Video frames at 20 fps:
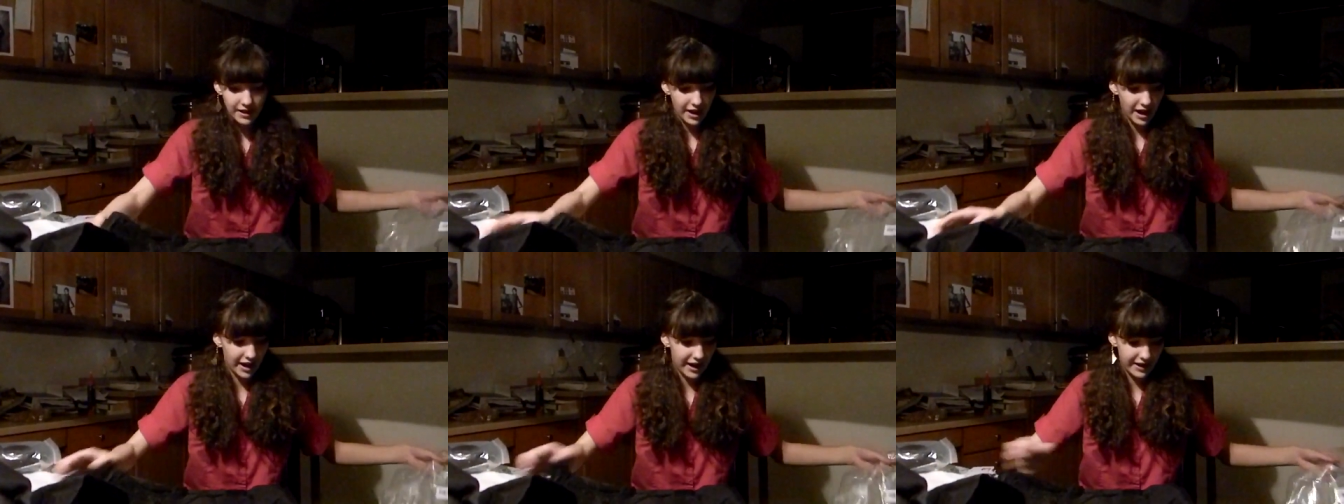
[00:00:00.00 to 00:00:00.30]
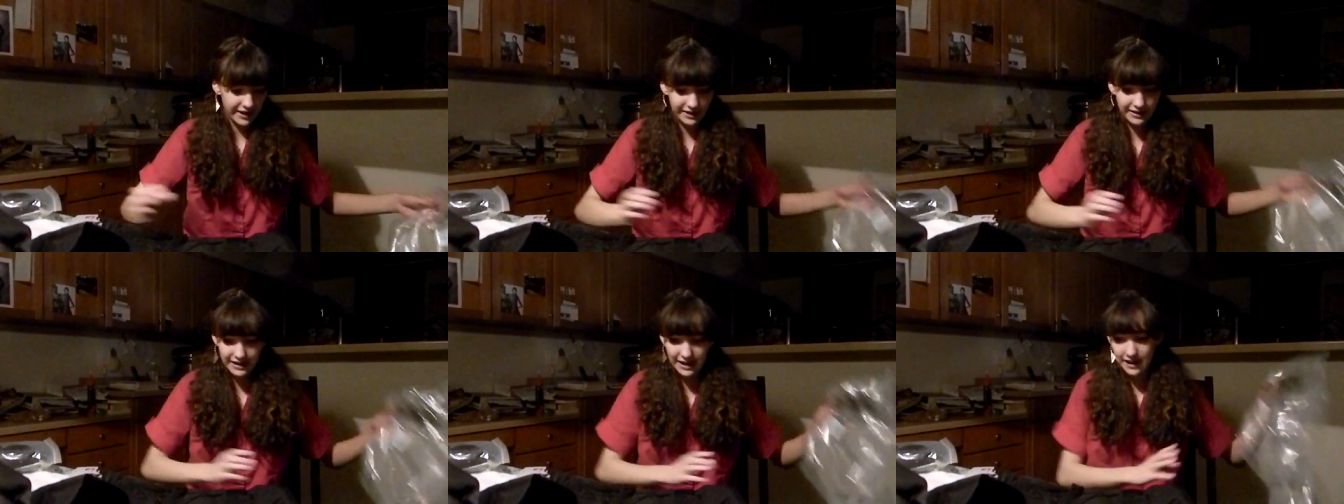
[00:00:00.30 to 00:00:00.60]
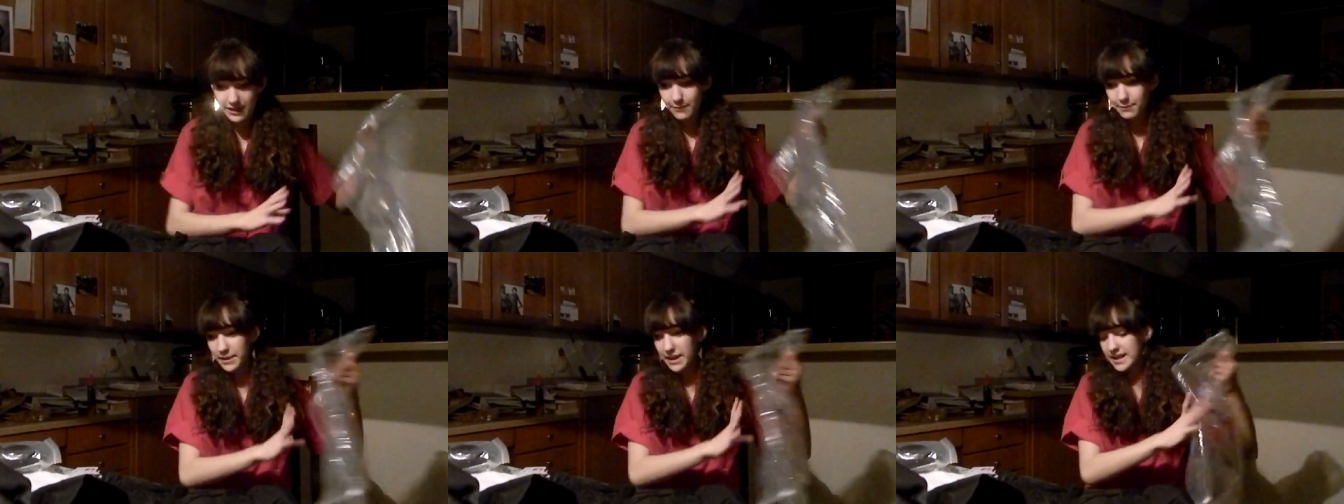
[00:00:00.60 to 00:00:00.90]
Alright, now
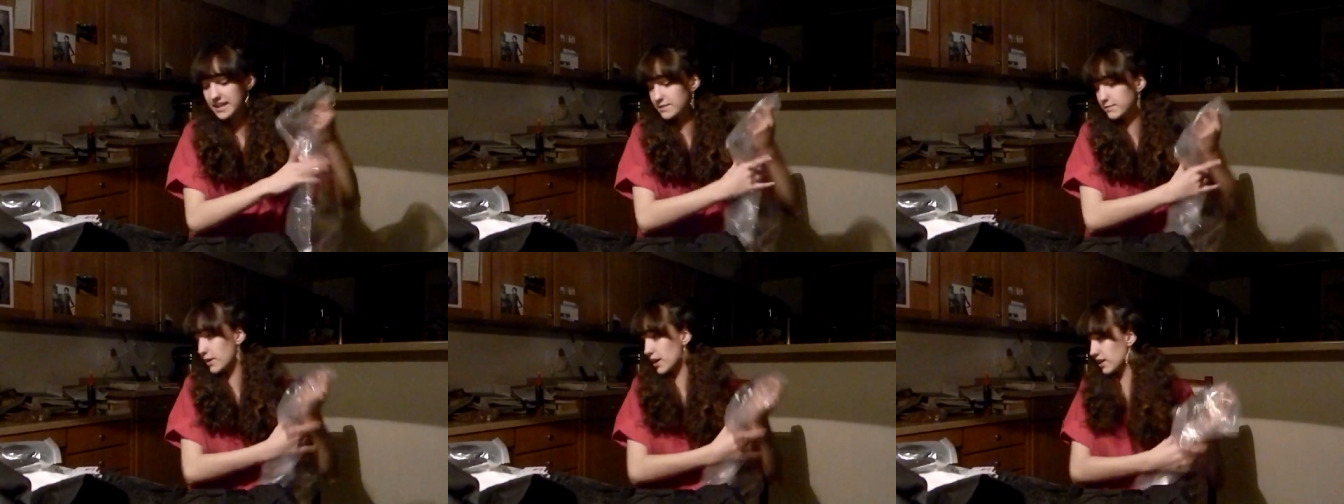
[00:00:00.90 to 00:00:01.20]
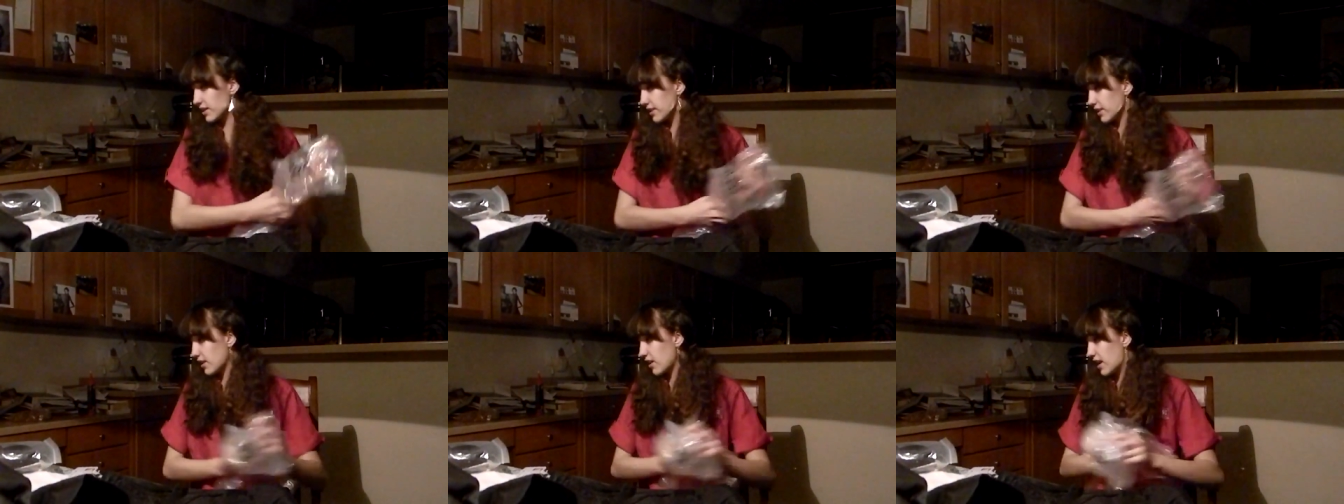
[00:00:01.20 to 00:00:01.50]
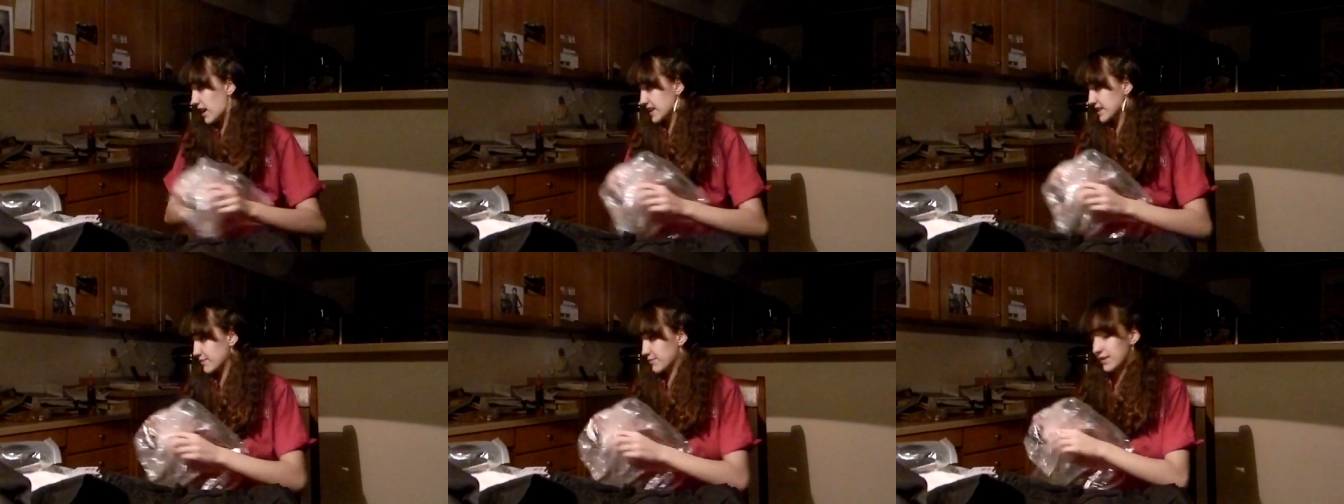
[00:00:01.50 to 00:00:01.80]
the biggest part of the
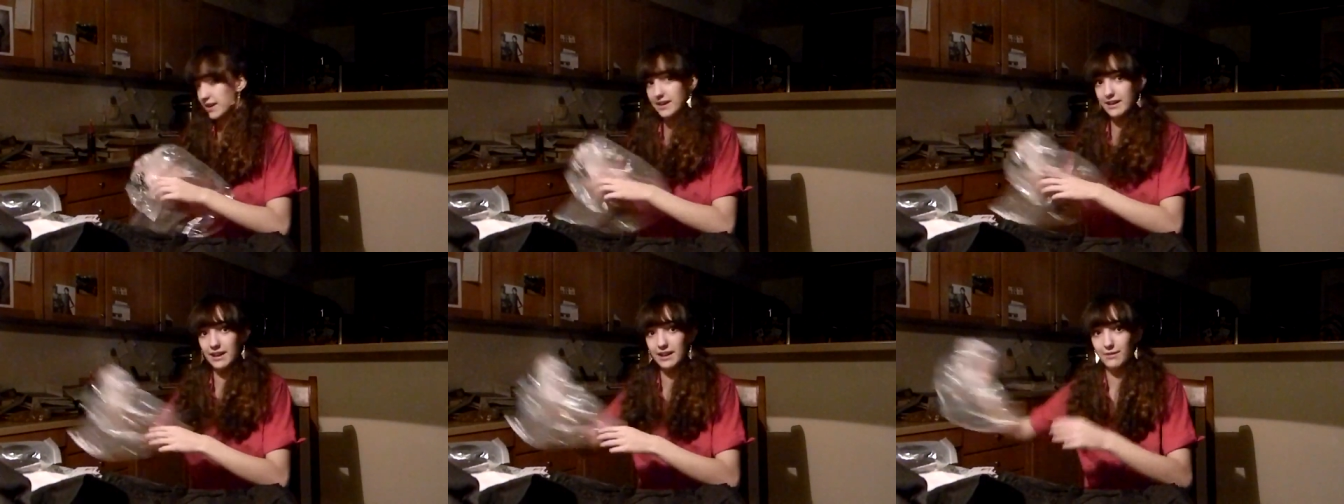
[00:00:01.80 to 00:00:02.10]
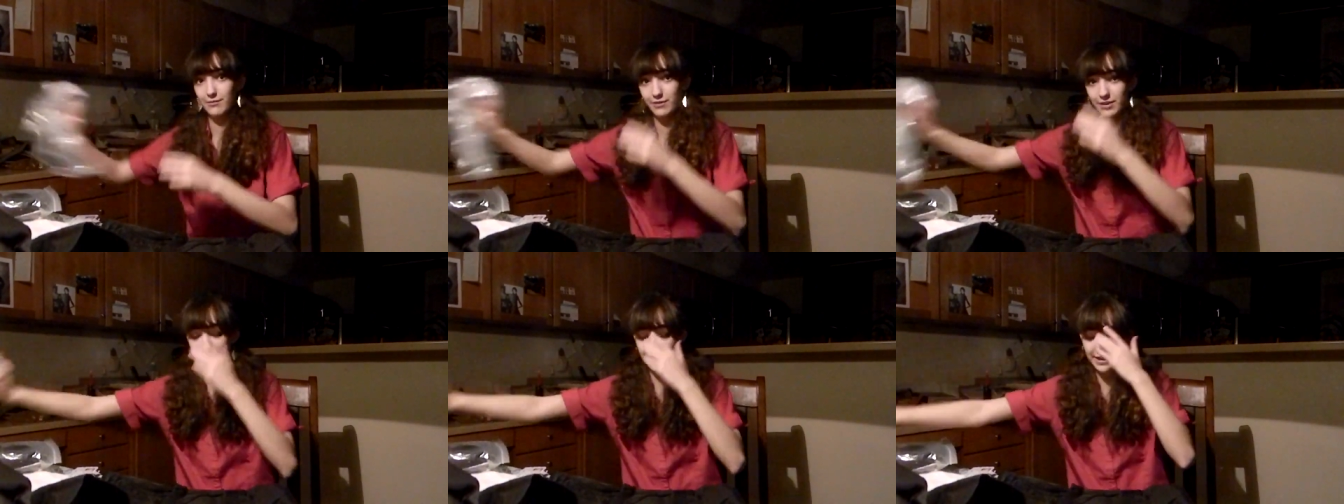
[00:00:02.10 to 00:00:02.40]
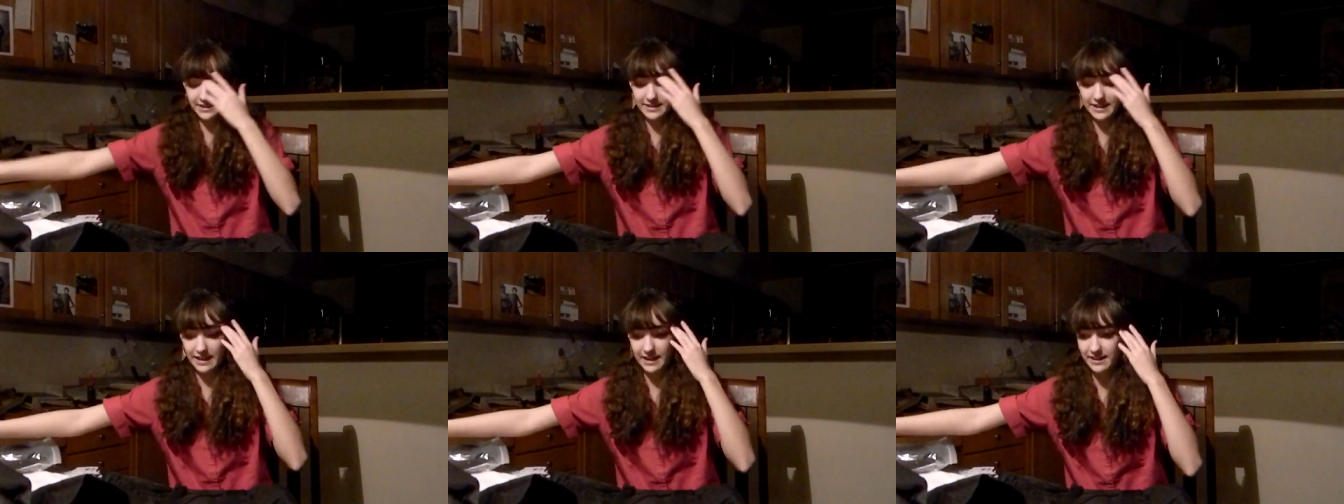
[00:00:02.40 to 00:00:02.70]
cosplay that I'm really
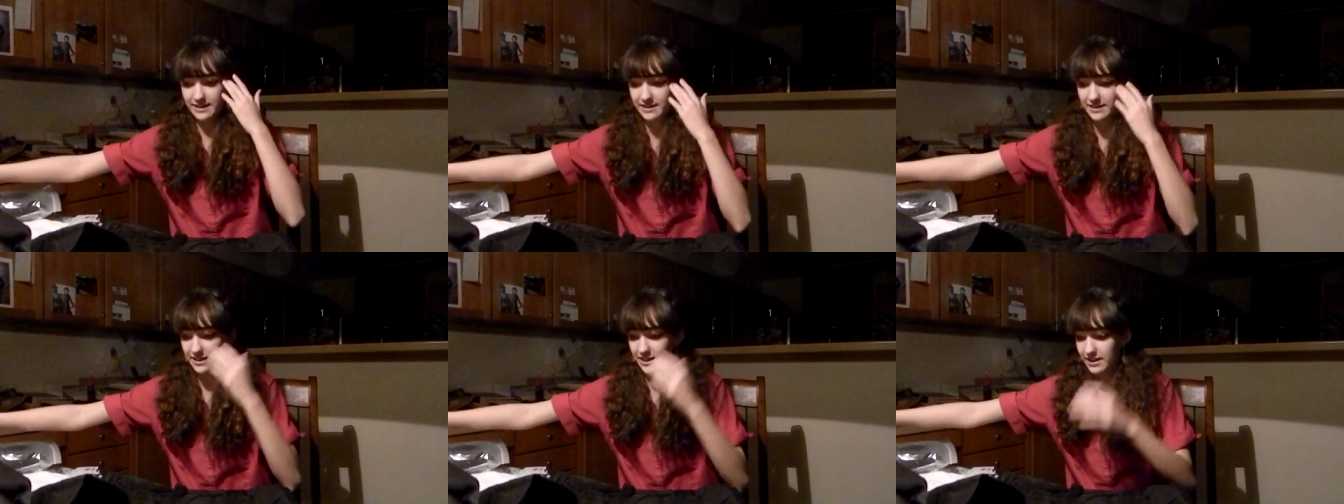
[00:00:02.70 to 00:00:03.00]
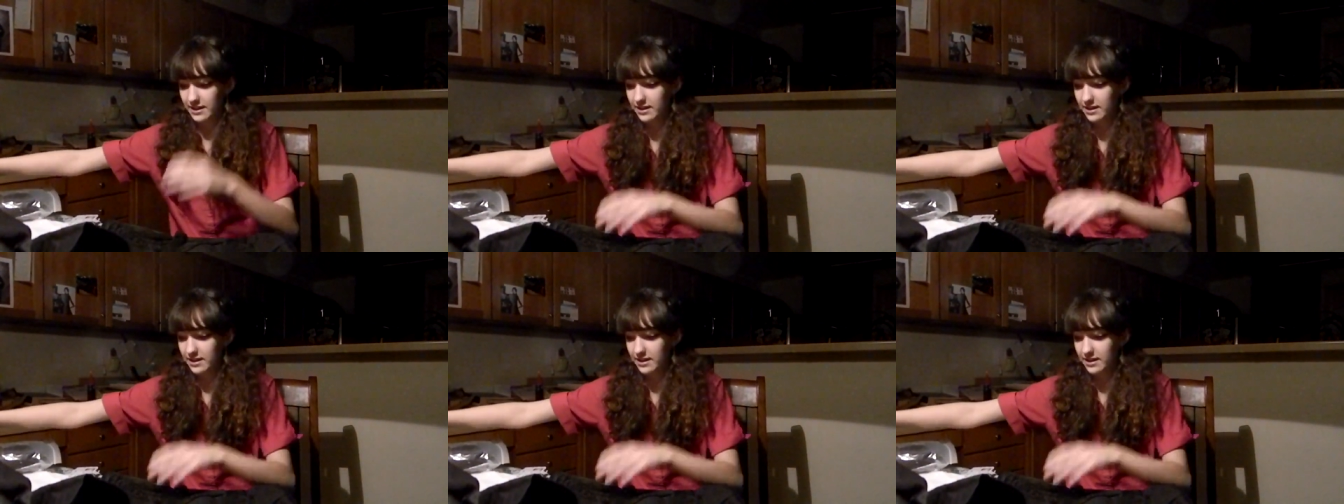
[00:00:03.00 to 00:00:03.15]
excited to